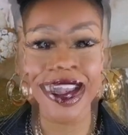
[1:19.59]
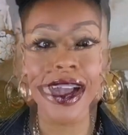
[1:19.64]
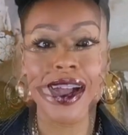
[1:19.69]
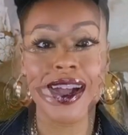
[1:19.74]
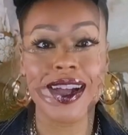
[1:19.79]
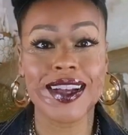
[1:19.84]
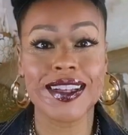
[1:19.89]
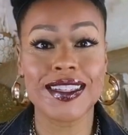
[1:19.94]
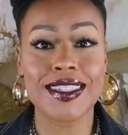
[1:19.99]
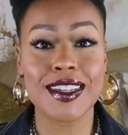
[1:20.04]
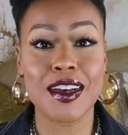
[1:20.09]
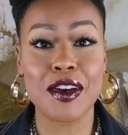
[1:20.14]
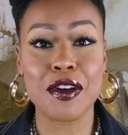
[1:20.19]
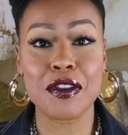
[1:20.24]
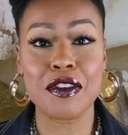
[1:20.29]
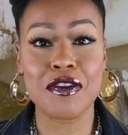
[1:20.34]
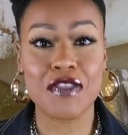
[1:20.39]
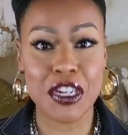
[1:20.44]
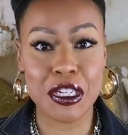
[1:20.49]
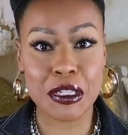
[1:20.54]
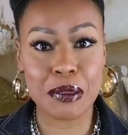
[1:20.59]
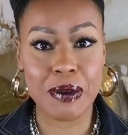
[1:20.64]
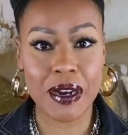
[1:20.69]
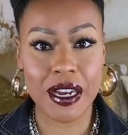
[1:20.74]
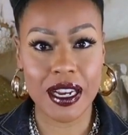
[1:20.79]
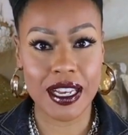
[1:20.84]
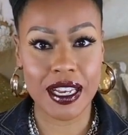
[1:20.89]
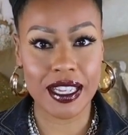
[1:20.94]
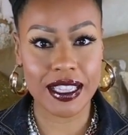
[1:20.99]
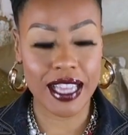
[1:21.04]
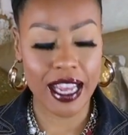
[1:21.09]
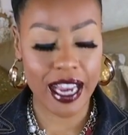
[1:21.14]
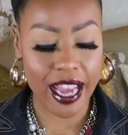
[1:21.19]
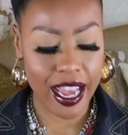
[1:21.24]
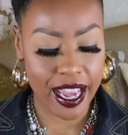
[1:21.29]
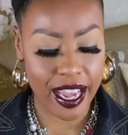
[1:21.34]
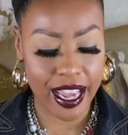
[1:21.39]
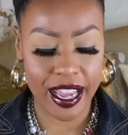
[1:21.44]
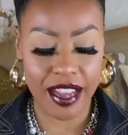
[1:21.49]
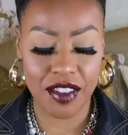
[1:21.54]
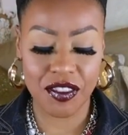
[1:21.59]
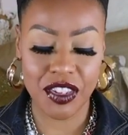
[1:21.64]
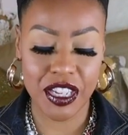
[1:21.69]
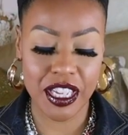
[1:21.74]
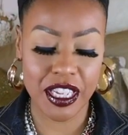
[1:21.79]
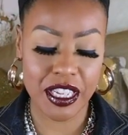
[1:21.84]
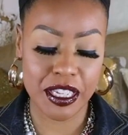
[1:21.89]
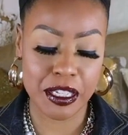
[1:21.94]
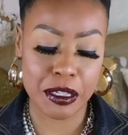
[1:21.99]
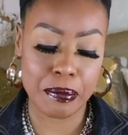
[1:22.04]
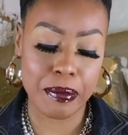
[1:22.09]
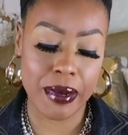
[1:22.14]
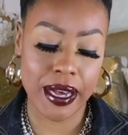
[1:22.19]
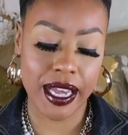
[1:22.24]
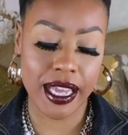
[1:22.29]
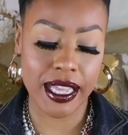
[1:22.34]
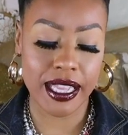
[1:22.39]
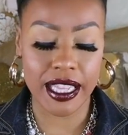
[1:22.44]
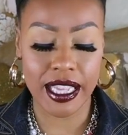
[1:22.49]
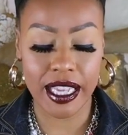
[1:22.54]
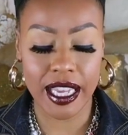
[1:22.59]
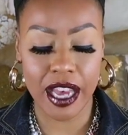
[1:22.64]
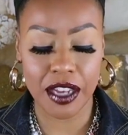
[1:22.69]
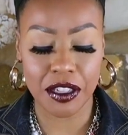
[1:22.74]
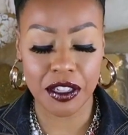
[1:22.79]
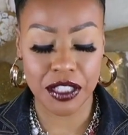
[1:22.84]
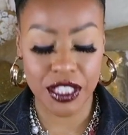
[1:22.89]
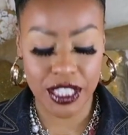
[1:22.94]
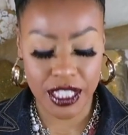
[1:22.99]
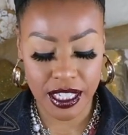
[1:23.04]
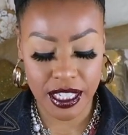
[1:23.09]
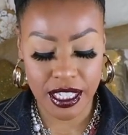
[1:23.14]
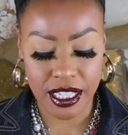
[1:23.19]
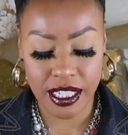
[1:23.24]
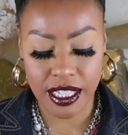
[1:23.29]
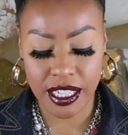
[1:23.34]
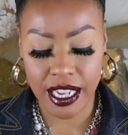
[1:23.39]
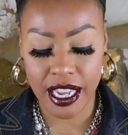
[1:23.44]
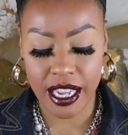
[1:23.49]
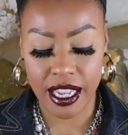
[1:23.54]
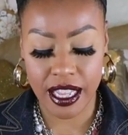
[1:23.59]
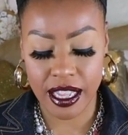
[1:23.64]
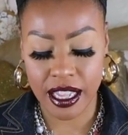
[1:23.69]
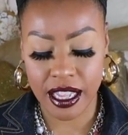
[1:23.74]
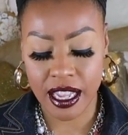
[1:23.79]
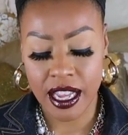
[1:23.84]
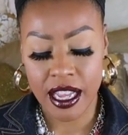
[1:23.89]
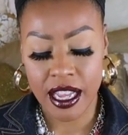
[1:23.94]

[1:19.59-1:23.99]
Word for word: all right so the first product that I have is by the Algenist and